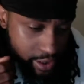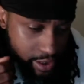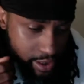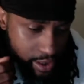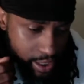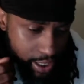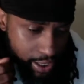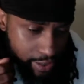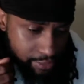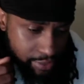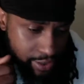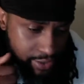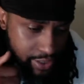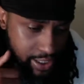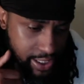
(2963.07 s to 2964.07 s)
hi,
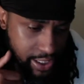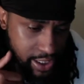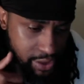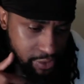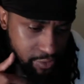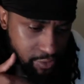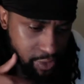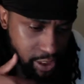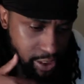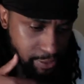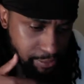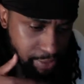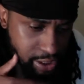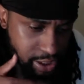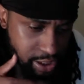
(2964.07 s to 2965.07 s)
brother, can you run a
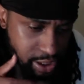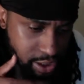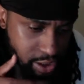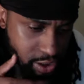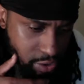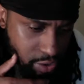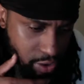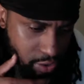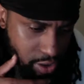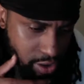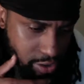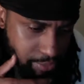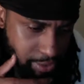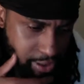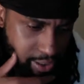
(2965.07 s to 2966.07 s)
business solo as
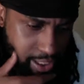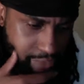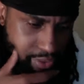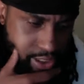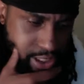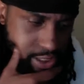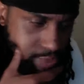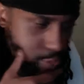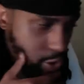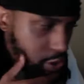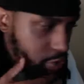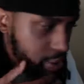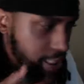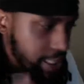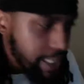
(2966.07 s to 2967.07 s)
a better have a team? Well,
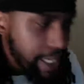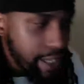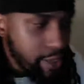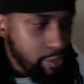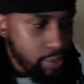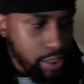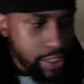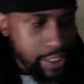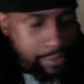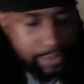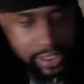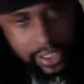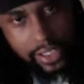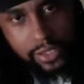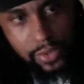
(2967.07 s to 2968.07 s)
you cannot run a
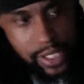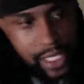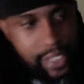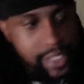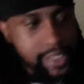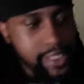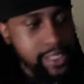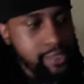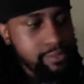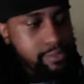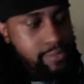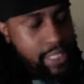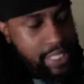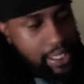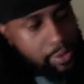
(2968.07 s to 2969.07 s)
business without a team.
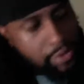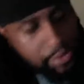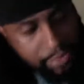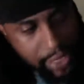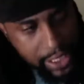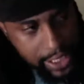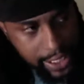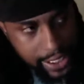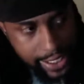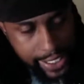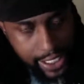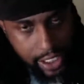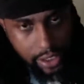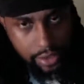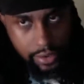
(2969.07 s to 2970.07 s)
And I will break that
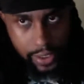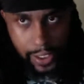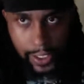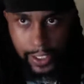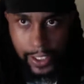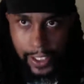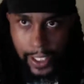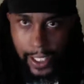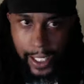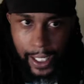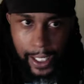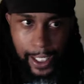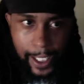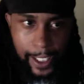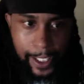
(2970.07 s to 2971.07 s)
down.
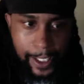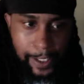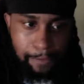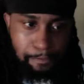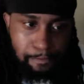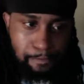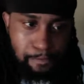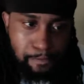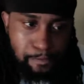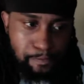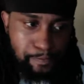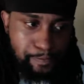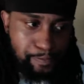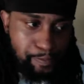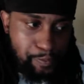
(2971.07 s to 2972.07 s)

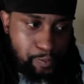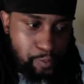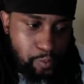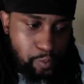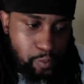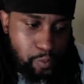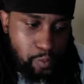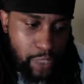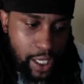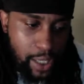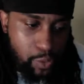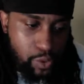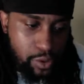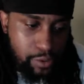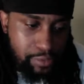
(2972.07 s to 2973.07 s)
I
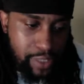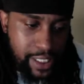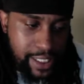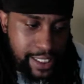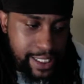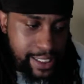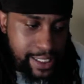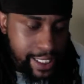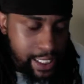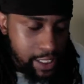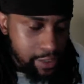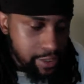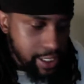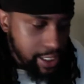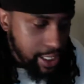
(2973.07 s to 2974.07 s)
will break that
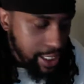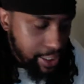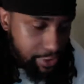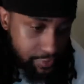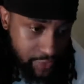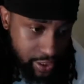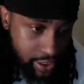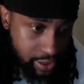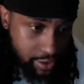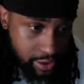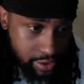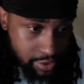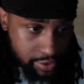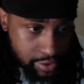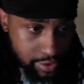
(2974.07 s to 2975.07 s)
down at a later video on
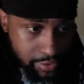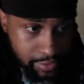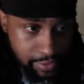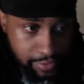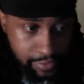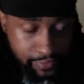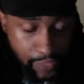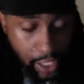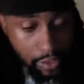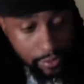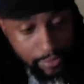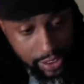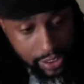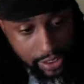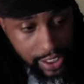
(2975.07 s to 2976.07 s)
YouTube. Follow
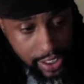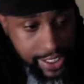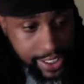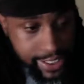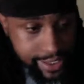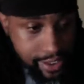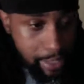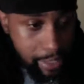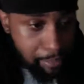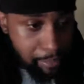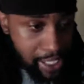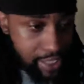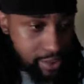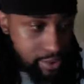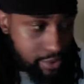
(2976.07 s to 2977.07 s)
me. The link is in my
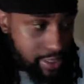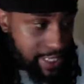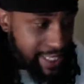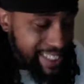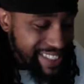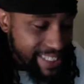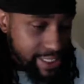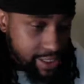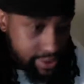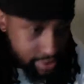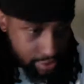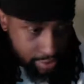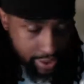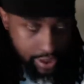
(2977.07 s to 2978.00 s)
bio at Instagram.